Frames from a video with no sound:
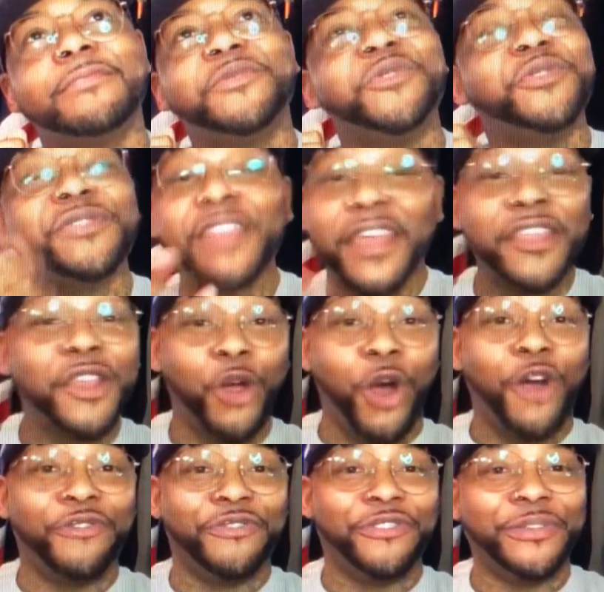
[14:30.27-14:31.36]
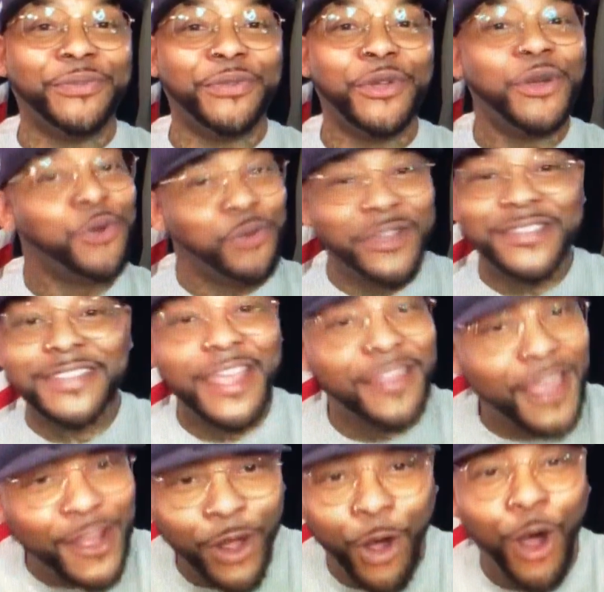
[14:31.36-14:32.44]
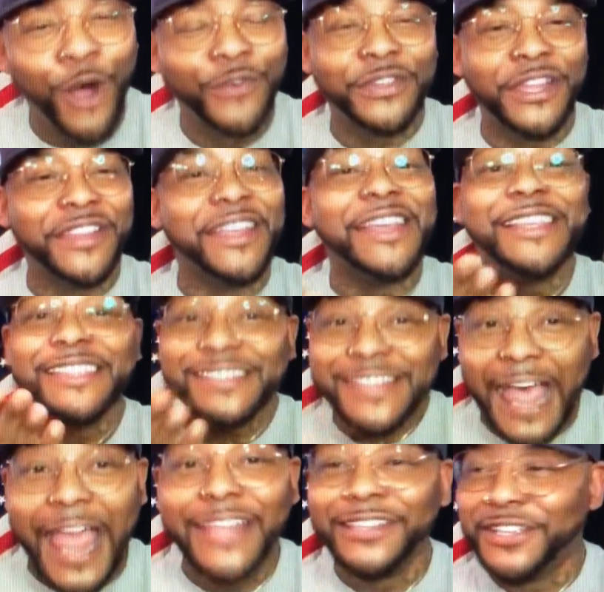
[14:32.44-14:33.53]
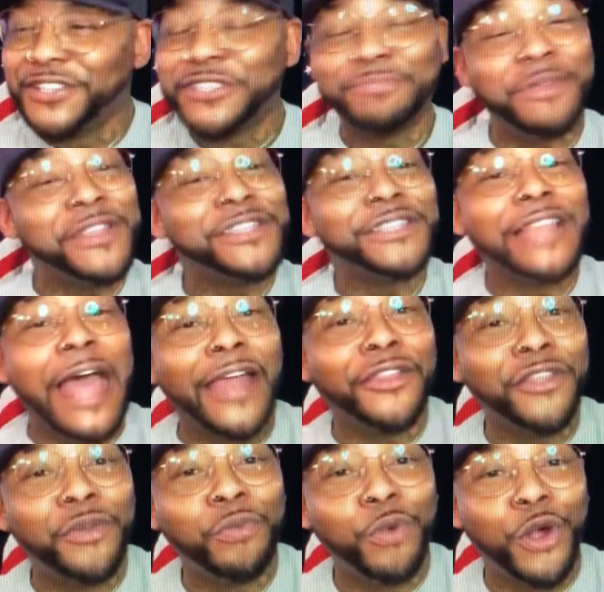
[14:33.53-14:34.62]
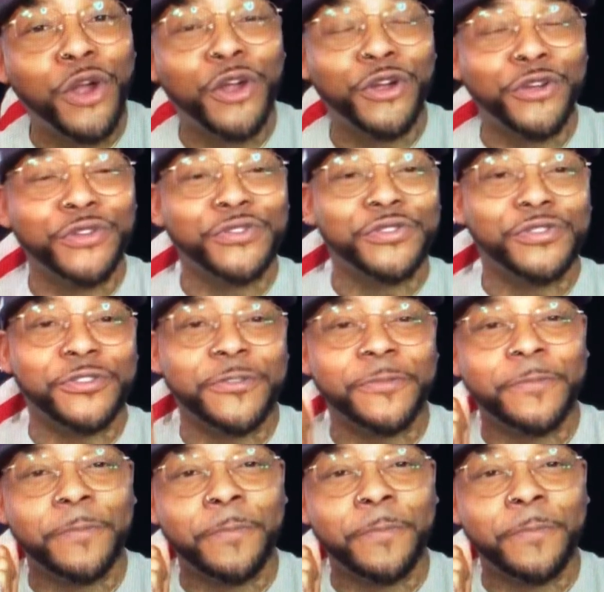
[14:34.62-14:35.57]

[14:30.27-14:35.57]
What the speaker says: You say that often. We say that often. Silence speaks louder than words.